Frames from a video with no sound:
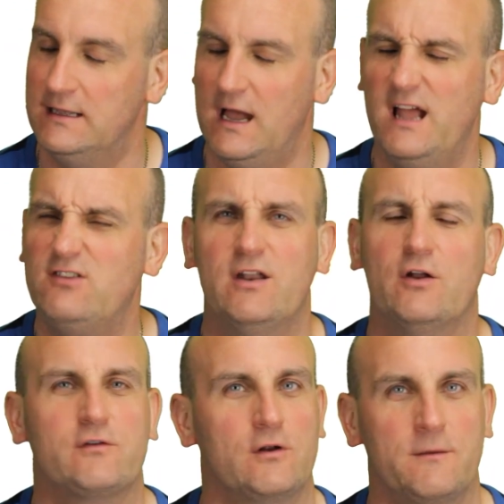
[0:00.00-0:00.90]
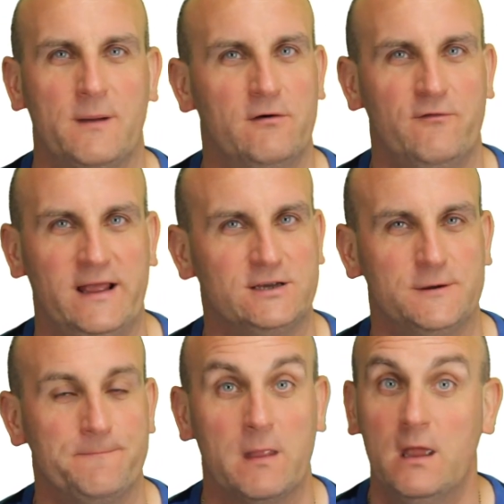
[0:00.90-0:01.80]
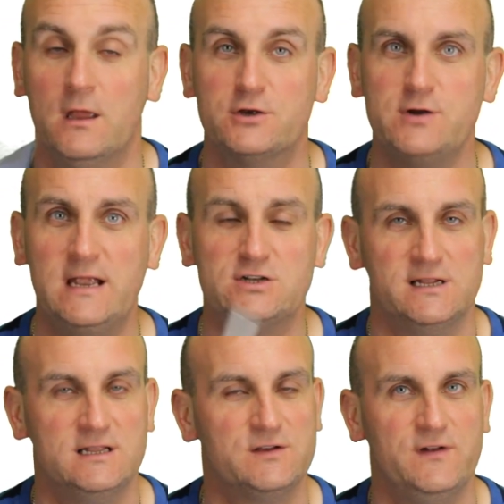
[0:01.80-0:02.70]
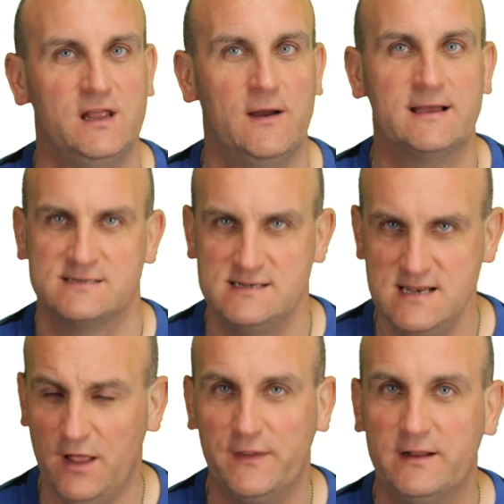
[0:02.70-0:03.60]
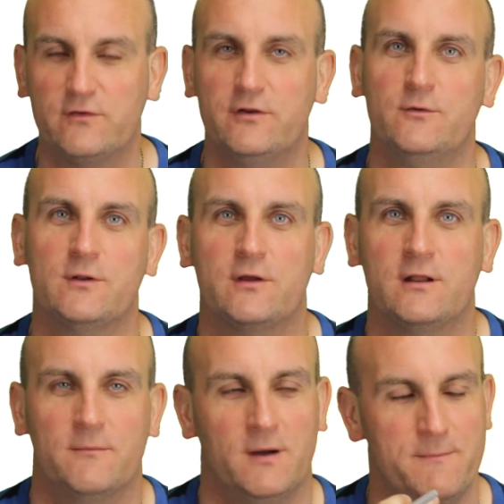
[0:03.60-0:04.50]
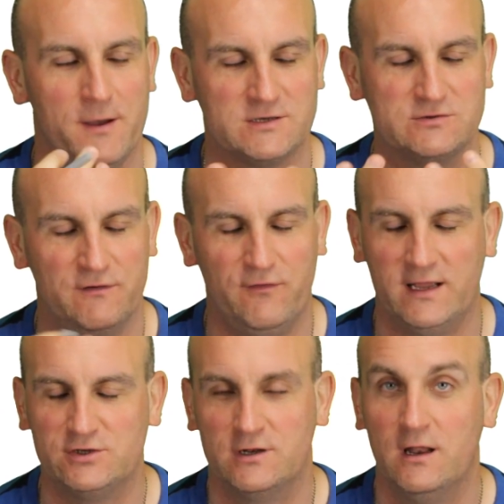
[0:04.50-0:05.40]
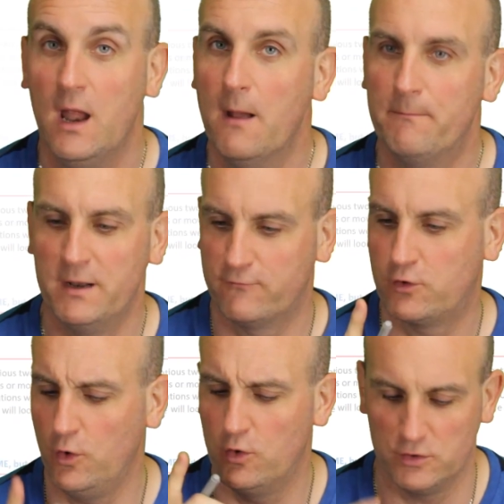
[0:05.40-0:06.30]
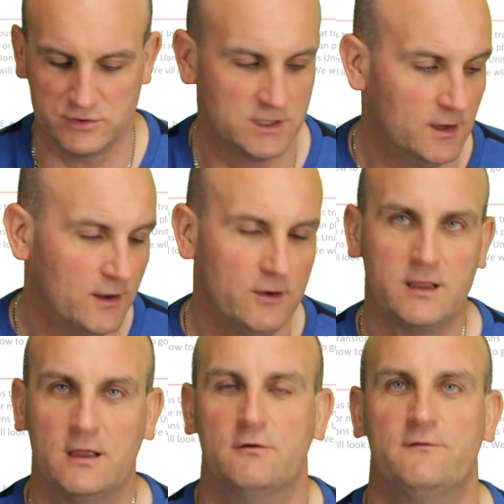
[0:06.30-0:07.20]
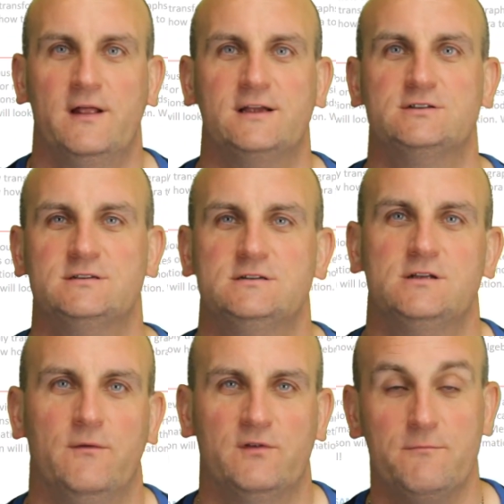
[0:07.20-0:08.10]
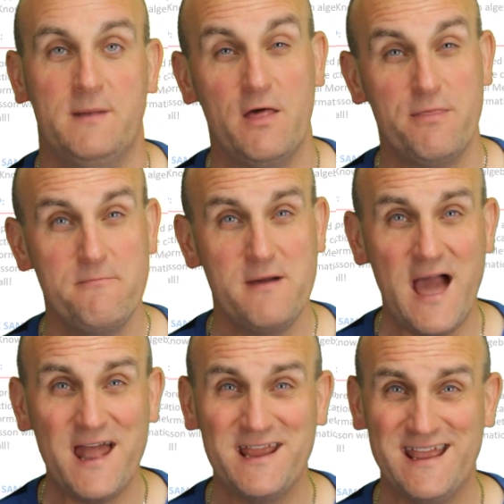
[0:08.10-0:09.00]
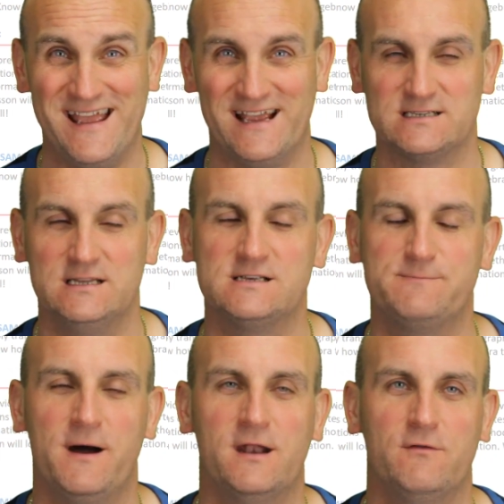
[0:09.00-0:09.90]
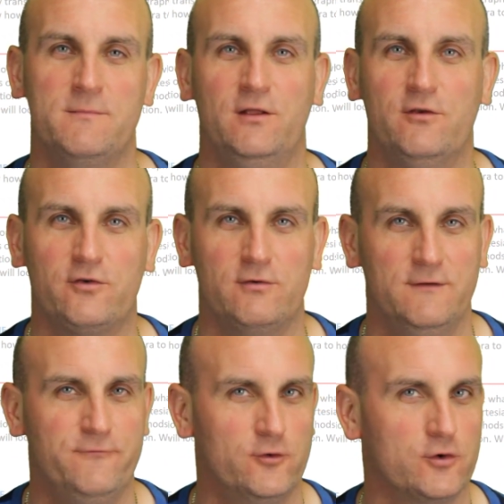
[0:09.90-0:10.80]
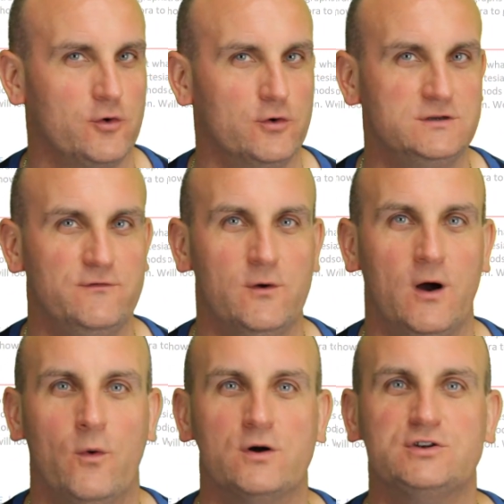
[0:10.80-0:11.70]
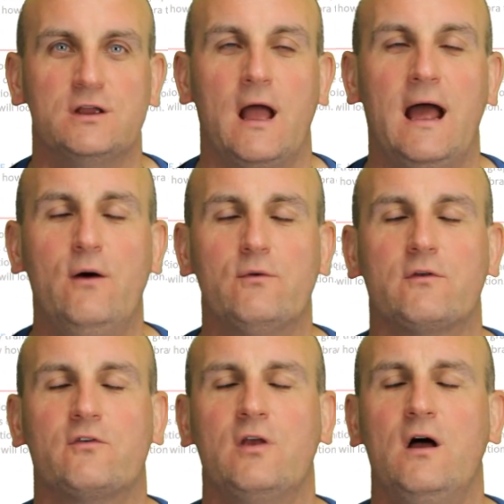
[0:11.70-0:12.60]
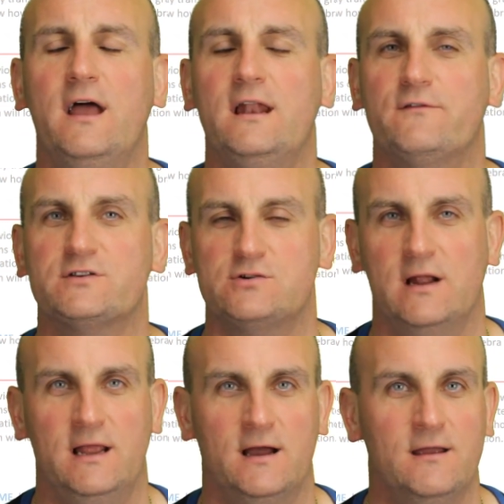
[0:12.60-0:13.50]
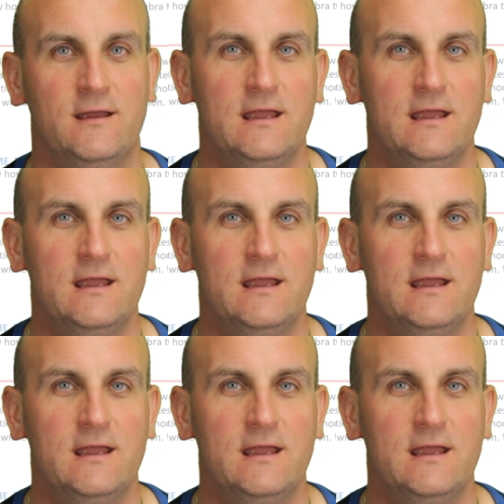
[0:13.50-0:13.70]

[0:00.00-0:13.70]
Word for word: I try not to look at my reflection. Strangely, this video has nothing to do with looking at my personal reflection, but of course, looking at reflections in terms of mathematics. This is part of the Methods 3 and 4 course if you are watching outside of Australia